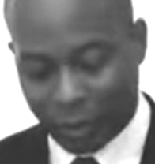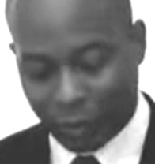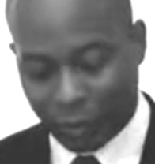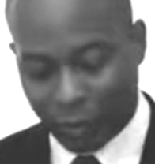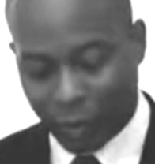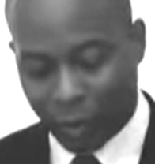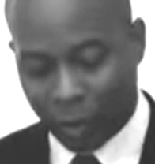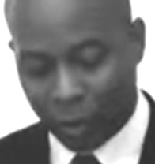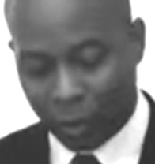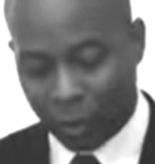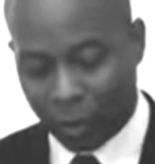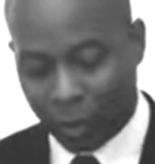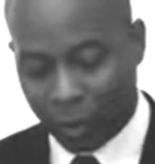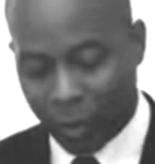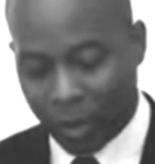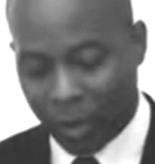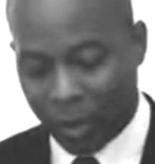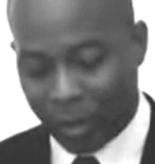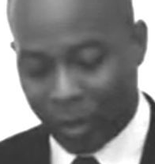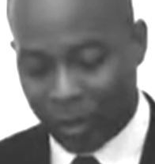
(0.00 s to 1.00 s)
the vulnerable
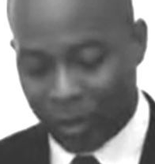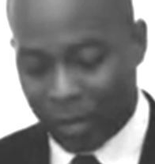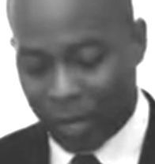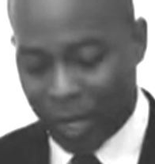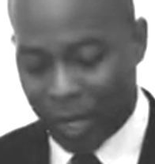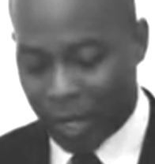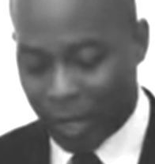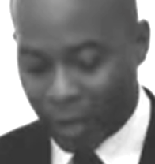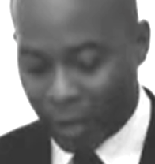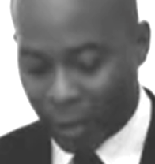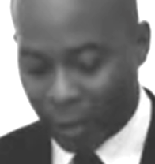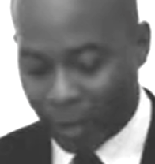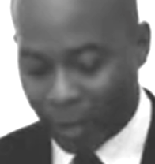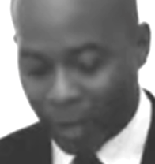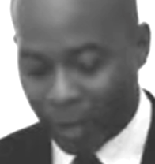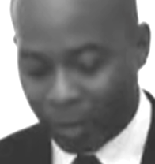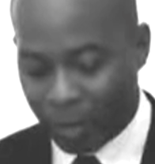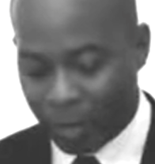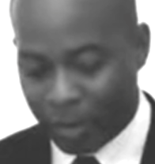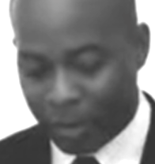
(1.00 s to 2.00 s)
mothers and their
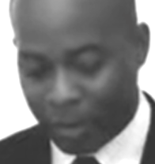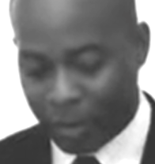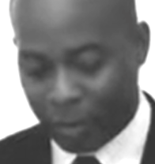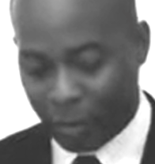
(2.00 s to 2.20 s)
babies.